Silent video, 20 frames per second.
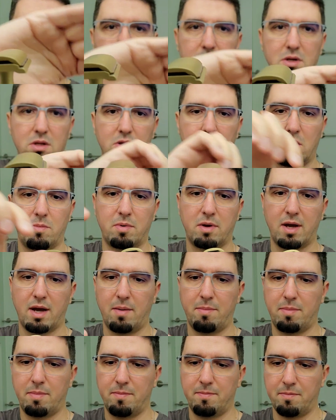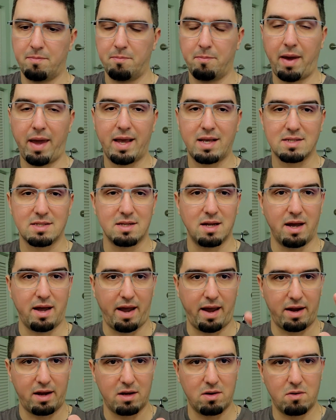on the top cap, makes the
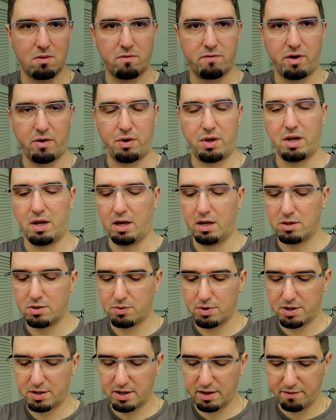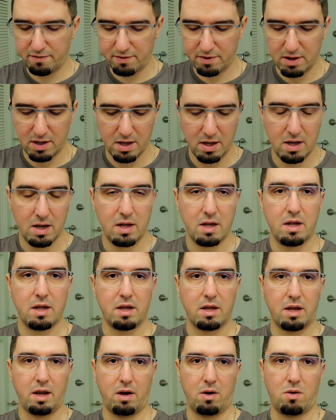angle very intuitive
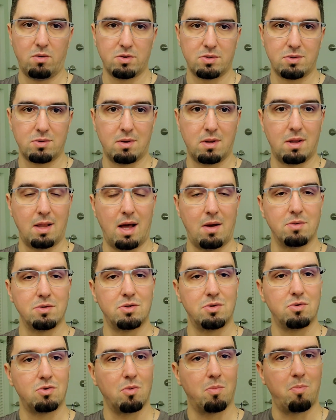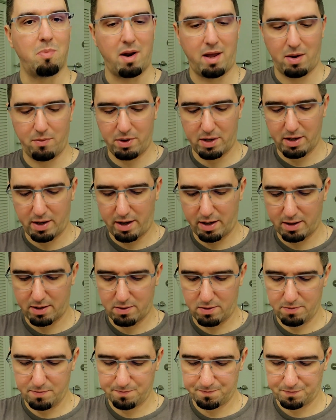and also allows you to play with the
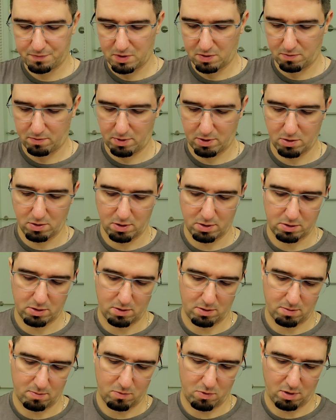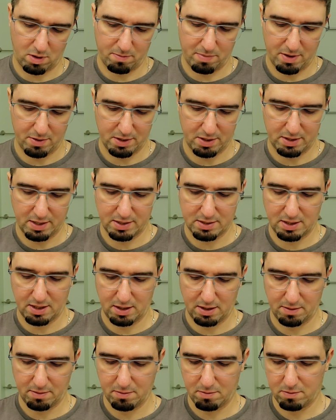angle. We're gonna talk more about it as
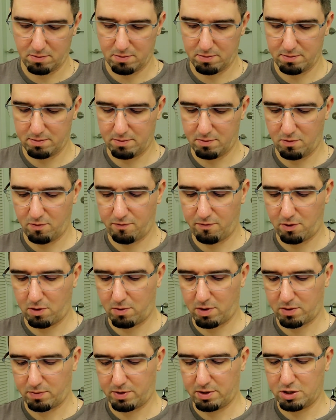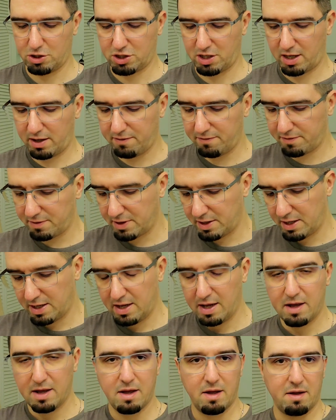I move forward with the shave.
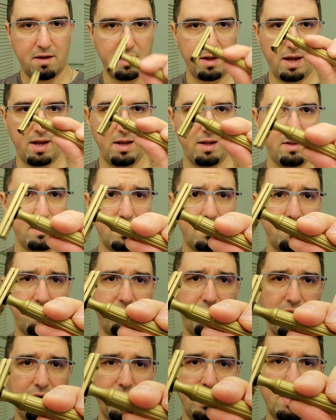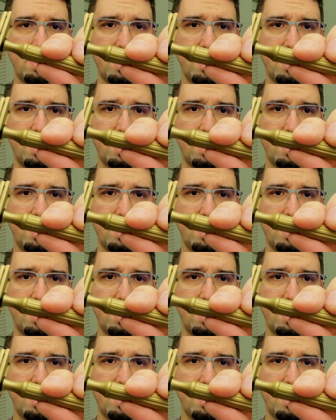And very